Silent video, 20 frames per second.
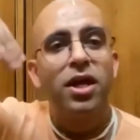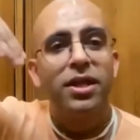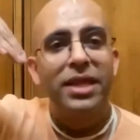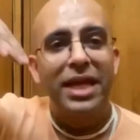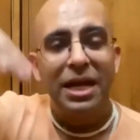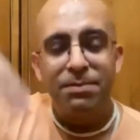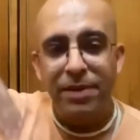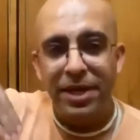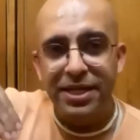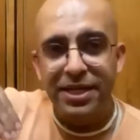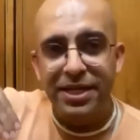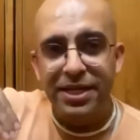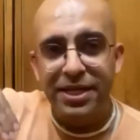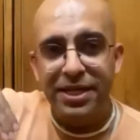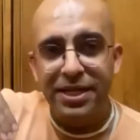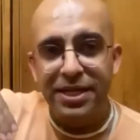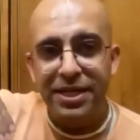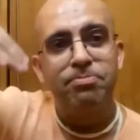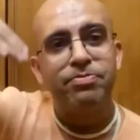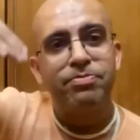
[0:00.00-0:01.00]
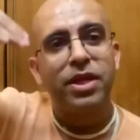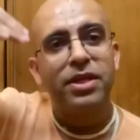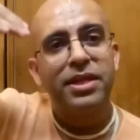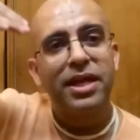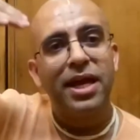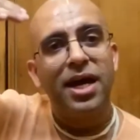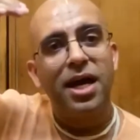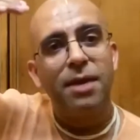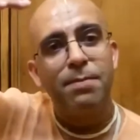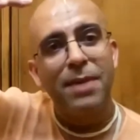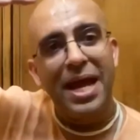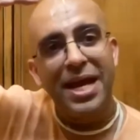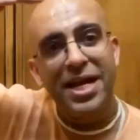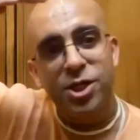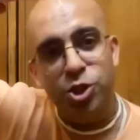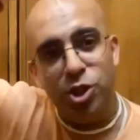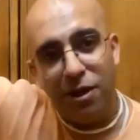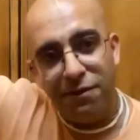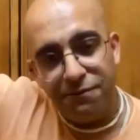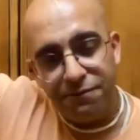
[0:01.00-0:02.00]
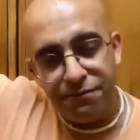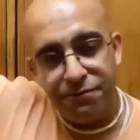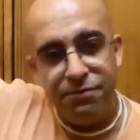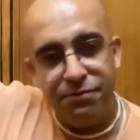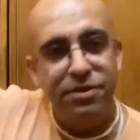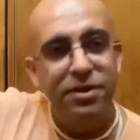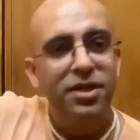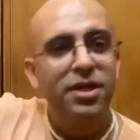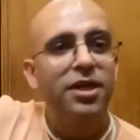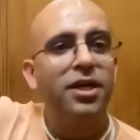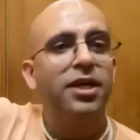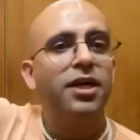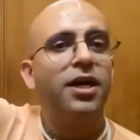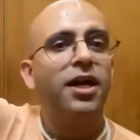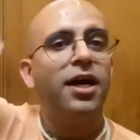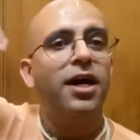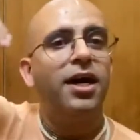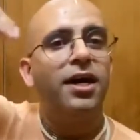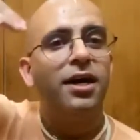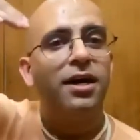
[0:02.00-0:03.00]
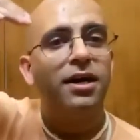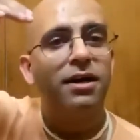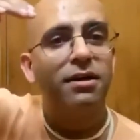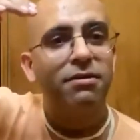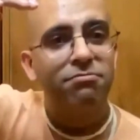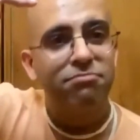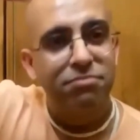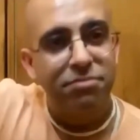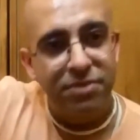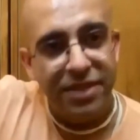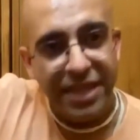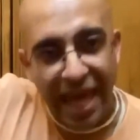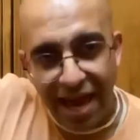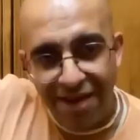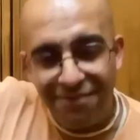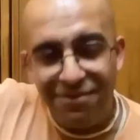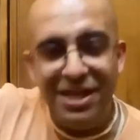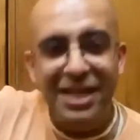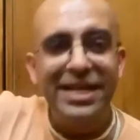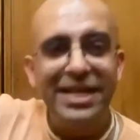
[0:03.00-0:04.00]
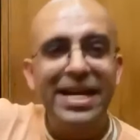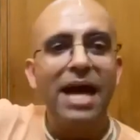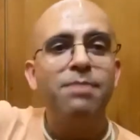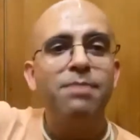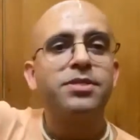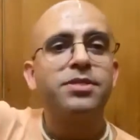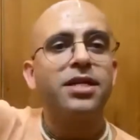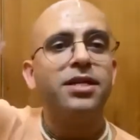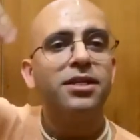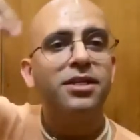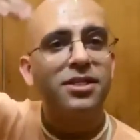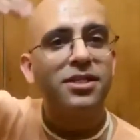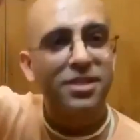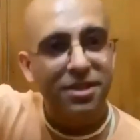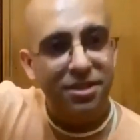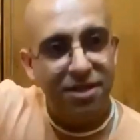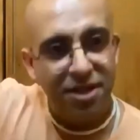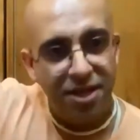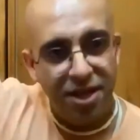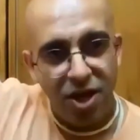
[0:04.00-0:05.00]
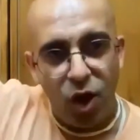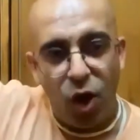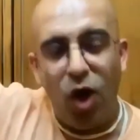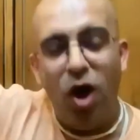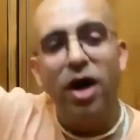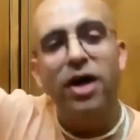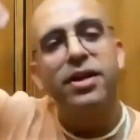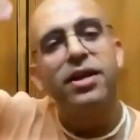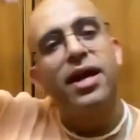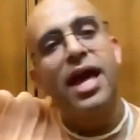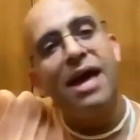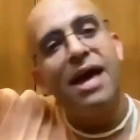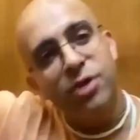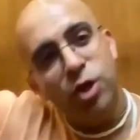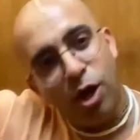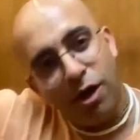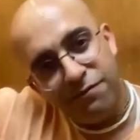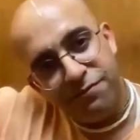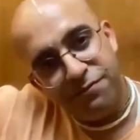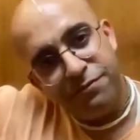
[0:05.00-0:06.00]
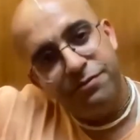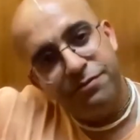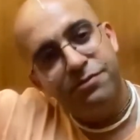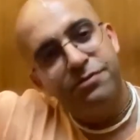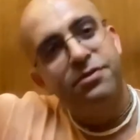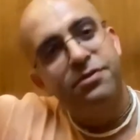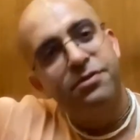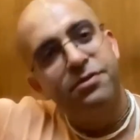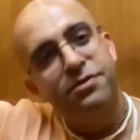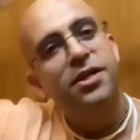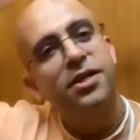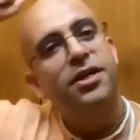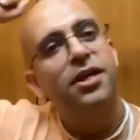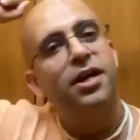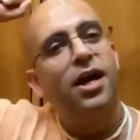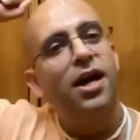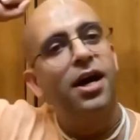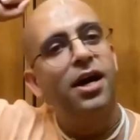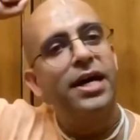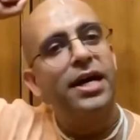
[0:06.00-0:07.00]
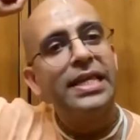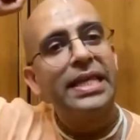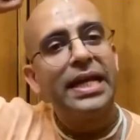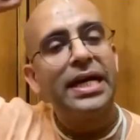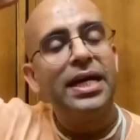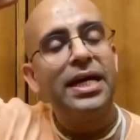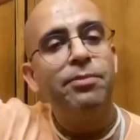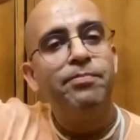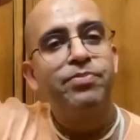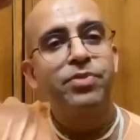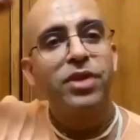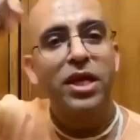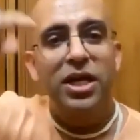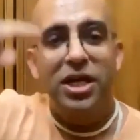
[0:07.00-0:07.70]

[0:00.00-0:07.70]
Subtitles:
That means there are planets of the heavenly damsels or heaven of Indra.